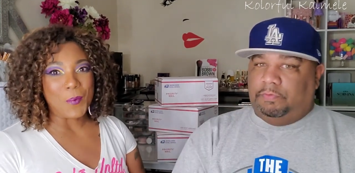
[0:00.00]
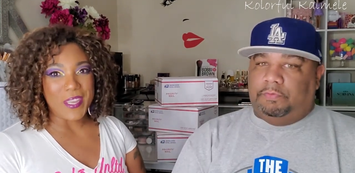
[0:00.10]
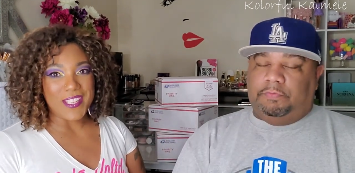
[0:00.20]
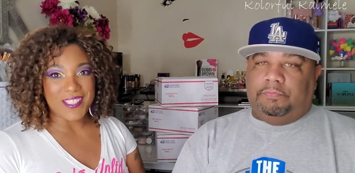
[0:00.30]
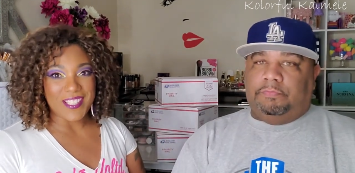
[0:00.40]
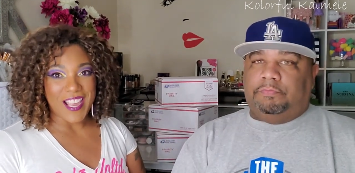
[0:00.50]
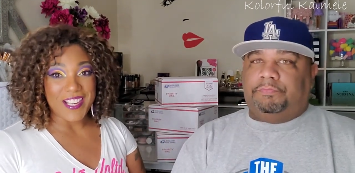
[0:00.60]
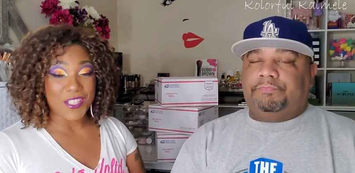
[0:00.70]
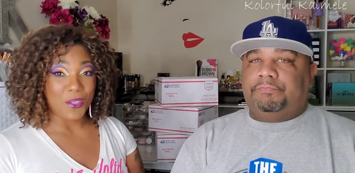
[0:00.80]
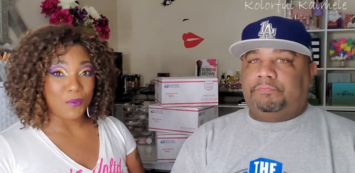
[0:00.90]
Speaker 1: we
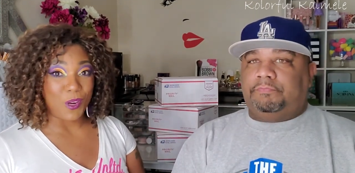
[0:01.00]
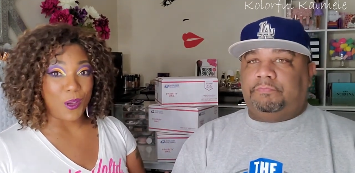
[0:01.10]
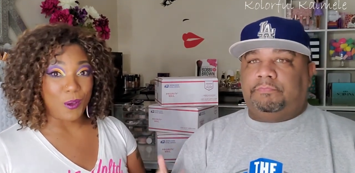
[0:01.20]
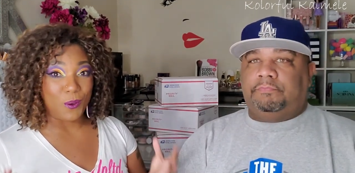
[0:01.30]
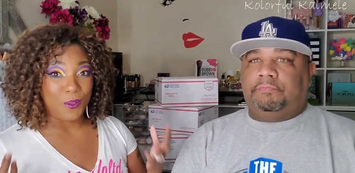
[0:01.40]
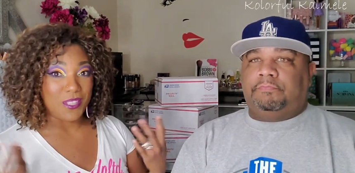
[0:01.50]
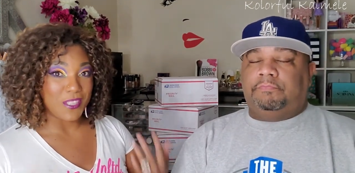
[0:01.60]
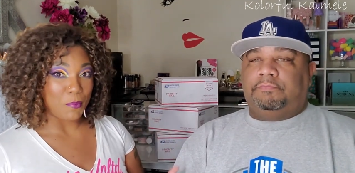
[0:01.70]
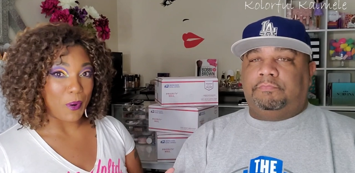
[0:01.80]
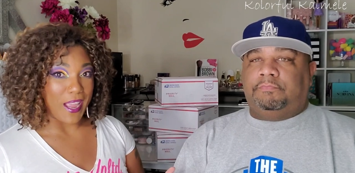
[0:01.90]
decided to throw
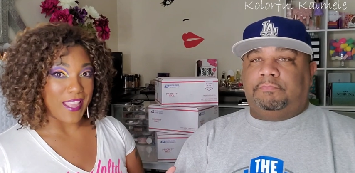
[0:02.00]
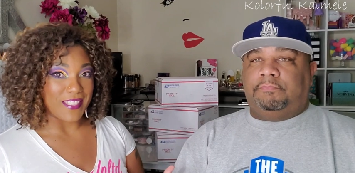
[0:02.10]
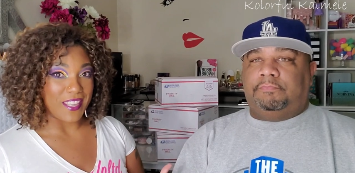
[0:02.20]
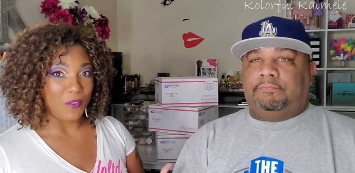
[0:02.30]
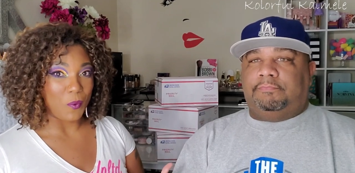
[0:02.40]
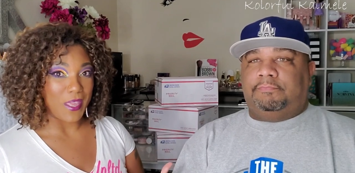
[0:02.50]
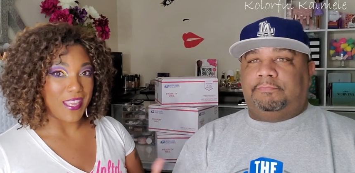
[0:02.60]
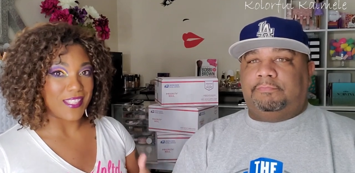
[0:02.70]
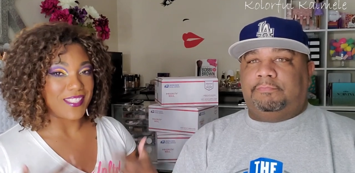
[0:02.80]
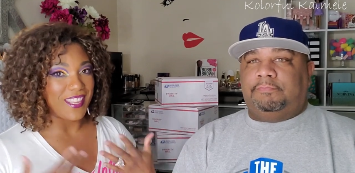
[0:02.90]
surprise
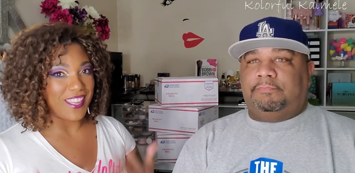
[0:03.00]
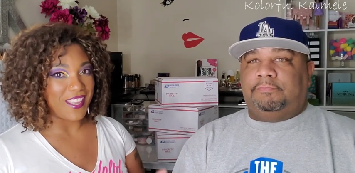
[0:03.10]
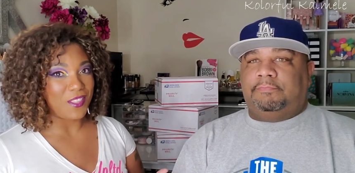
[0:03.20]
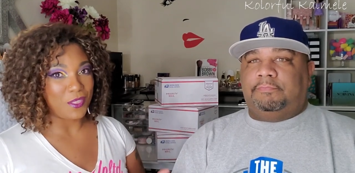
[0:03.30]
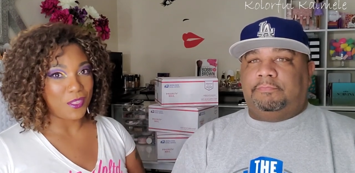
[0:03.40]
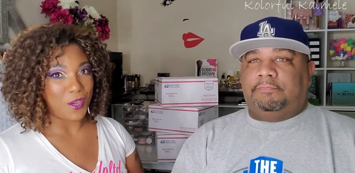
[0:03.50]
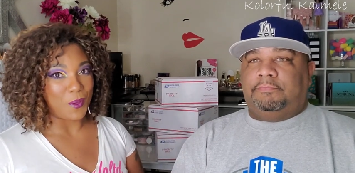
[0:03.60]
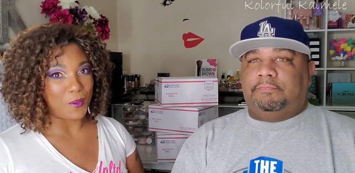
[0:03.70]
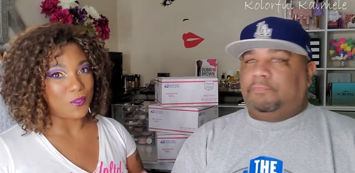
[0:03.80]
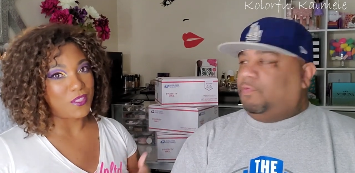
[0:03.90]
giveaways in
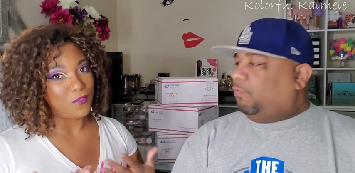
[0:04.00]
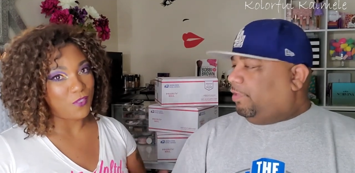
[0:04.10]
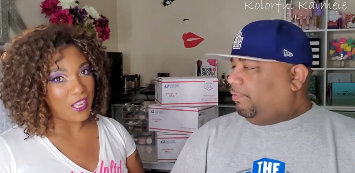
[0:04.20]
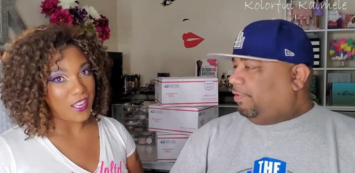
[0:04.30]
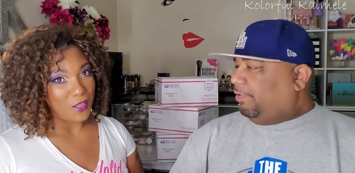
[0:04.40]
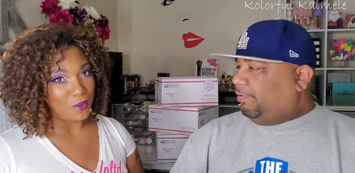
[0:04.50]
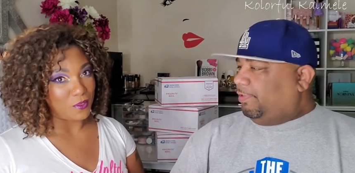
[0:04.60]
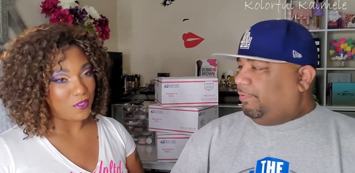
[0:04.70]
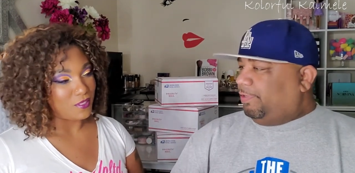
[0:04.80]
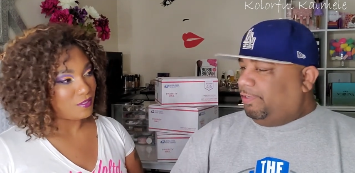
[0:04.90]
those wait, videos. Wait, wait,
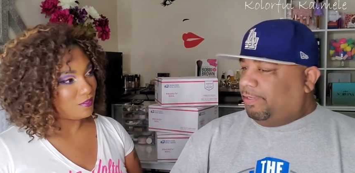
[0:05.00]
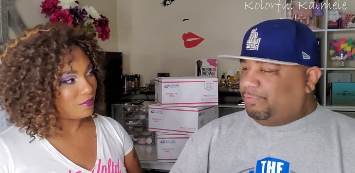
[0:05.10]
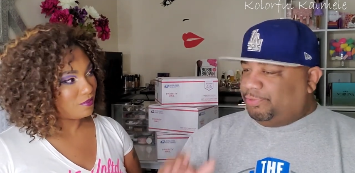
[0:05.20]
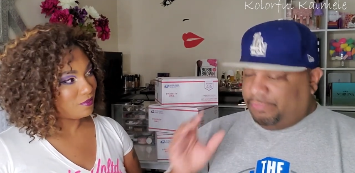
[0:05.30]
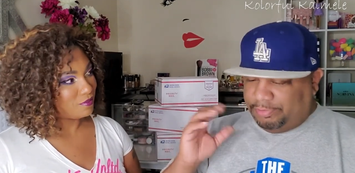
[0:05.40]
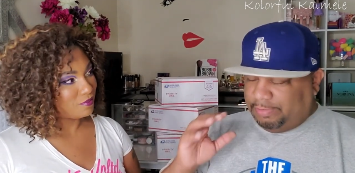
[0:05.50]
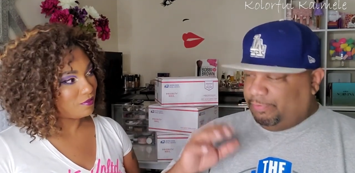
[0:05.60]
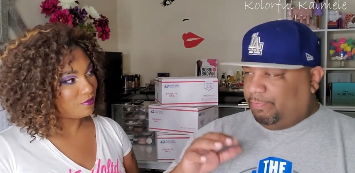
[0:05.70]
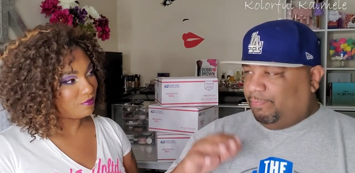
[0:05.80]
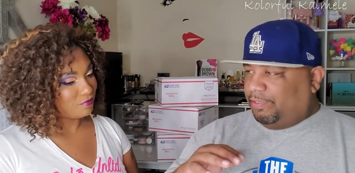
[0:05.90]
wait,
Speaker 2: wait. I'm just running
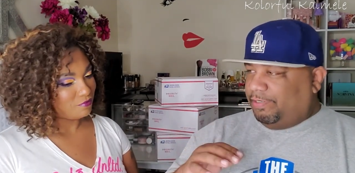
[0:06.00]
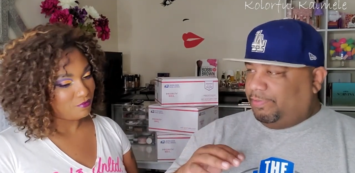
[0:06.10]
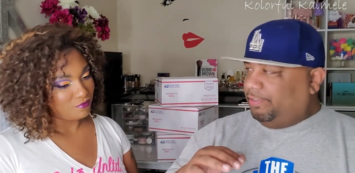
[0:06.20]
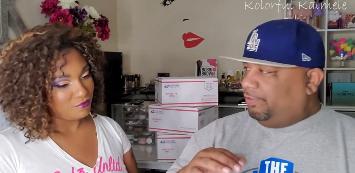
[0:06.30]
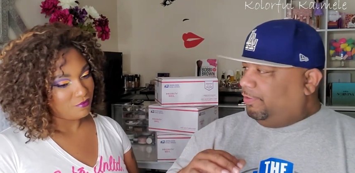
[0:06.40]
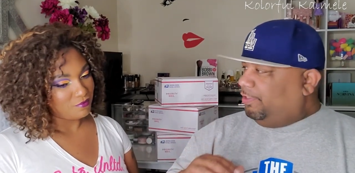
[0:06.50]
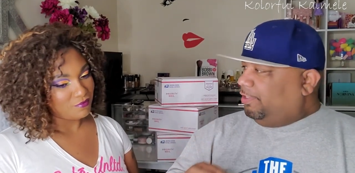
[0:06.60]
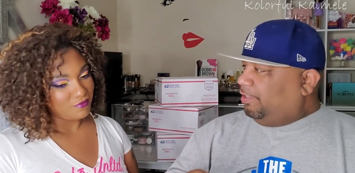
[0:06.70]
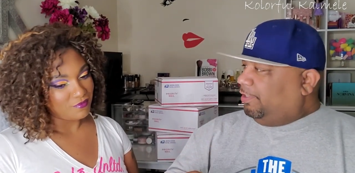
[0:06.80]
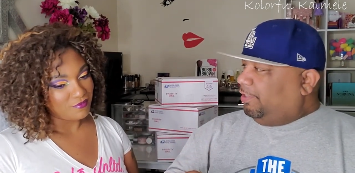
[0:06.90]
something in my mind right now.
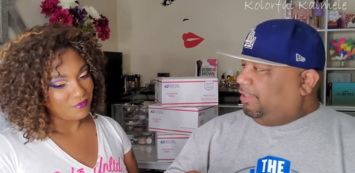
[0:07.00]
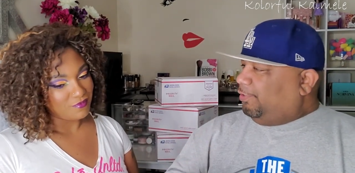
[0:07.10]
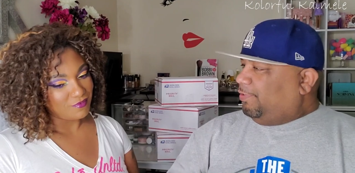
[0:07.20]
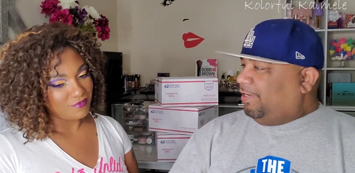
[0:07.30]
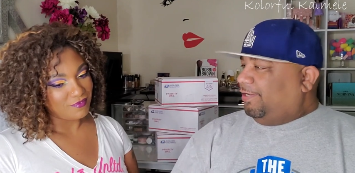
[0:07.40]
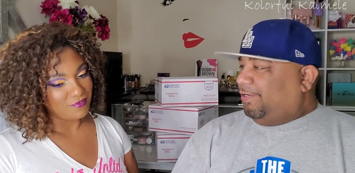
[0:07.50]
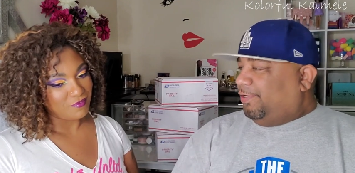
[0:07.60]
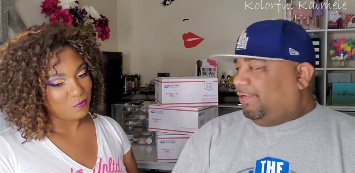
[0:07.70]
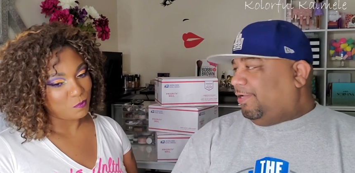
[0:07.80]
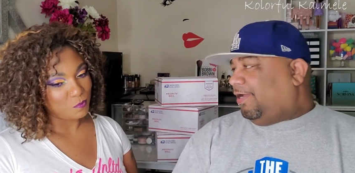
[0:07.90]
You had,
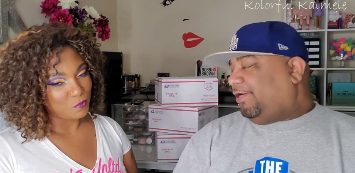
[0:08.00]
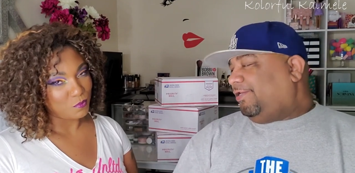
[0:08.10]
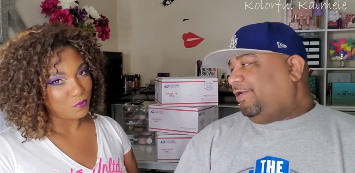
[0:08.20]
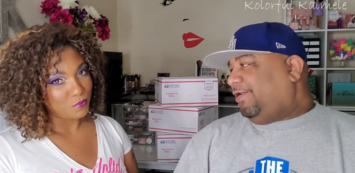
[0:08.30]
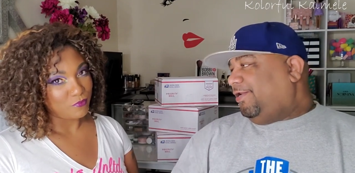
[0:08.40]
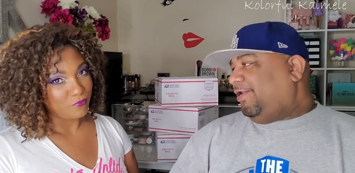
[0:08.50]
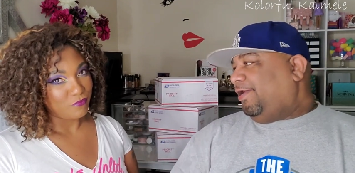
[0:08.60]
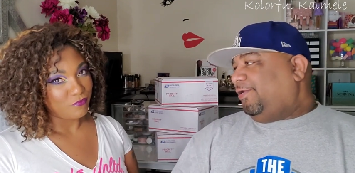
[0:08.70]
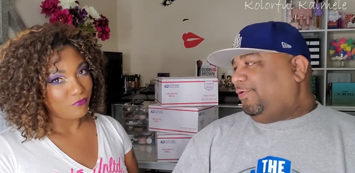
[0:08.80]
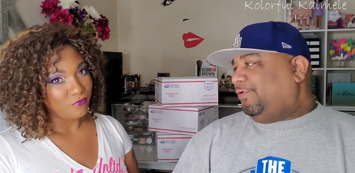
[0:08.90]
how did they
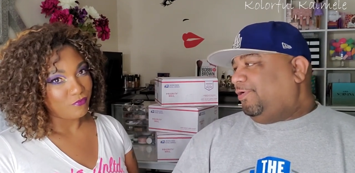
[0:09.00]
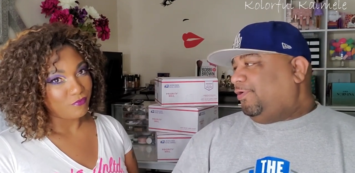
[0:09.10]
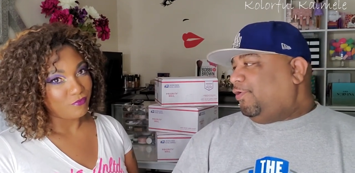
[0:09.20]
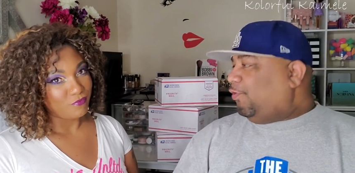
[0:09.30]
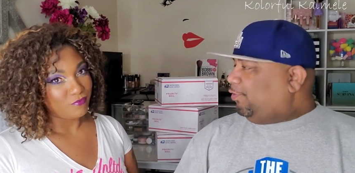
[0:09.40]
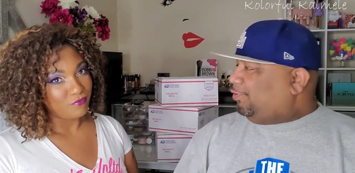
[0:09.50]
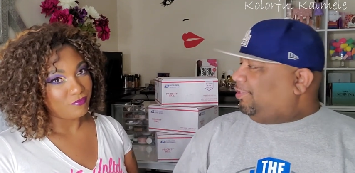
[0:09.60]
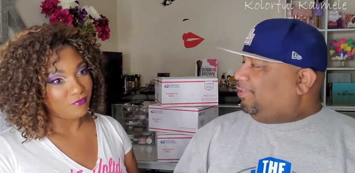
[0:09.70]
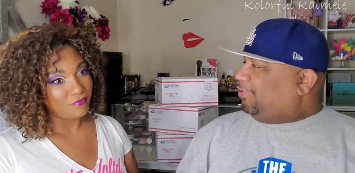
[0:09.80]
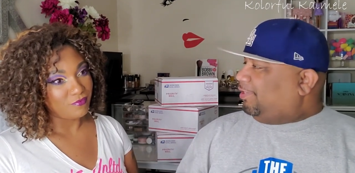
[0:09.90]
not know? Oh, you
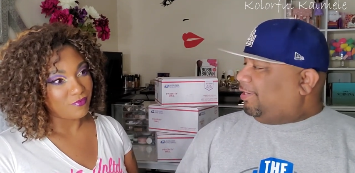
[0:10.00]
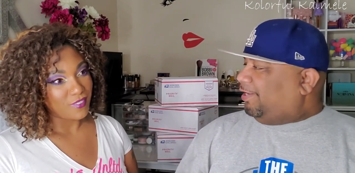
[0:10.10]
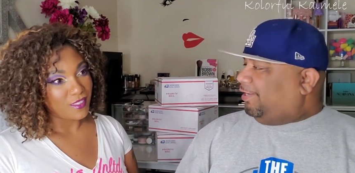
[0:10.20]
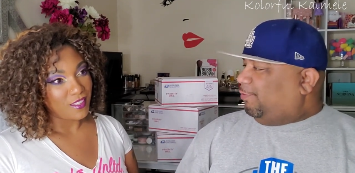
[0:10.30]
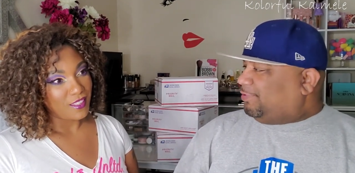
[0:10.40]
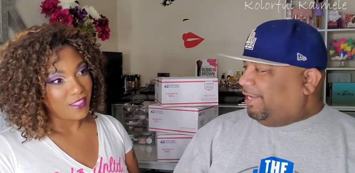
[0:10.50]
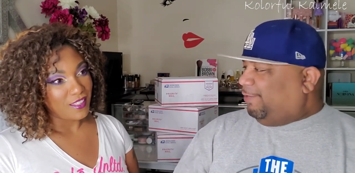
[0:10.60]
did a, like, it was like